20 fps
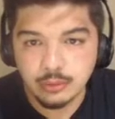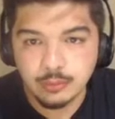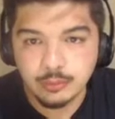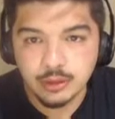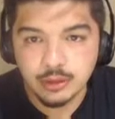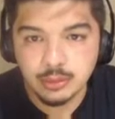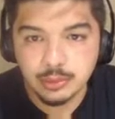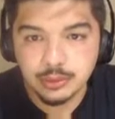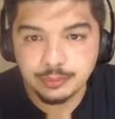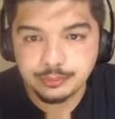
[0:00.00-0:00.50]

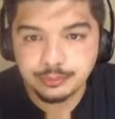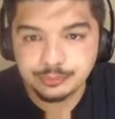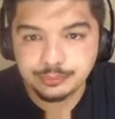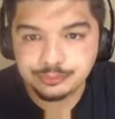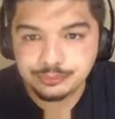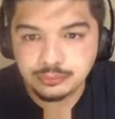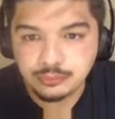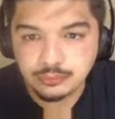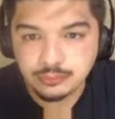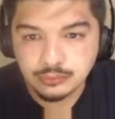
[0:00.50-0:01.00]
baby.
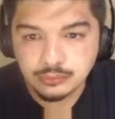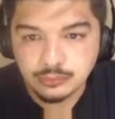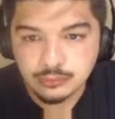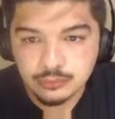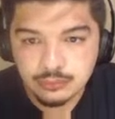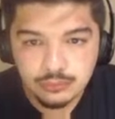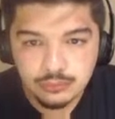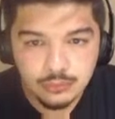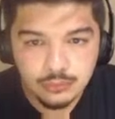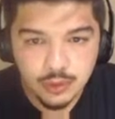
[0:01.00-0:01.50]

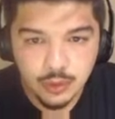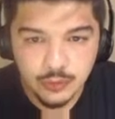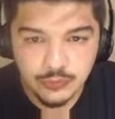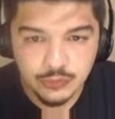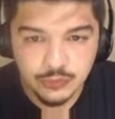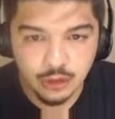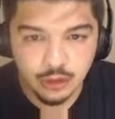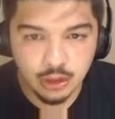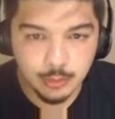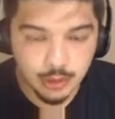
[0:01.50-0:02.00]
Let's
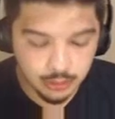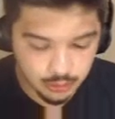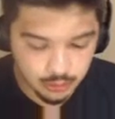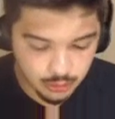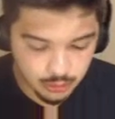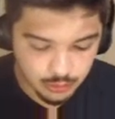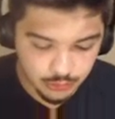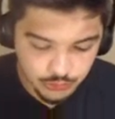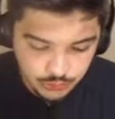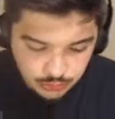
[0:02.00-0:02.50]
talk about
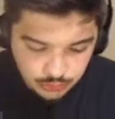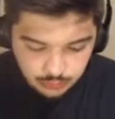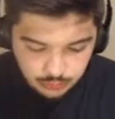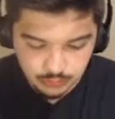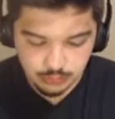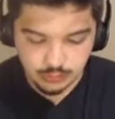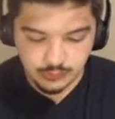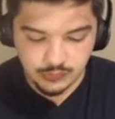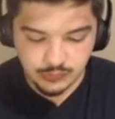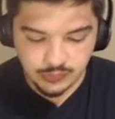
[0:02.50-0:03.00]
Kersh.
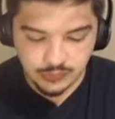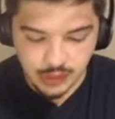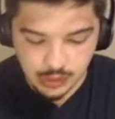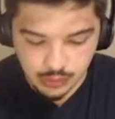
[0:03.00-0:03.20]
Let's stay in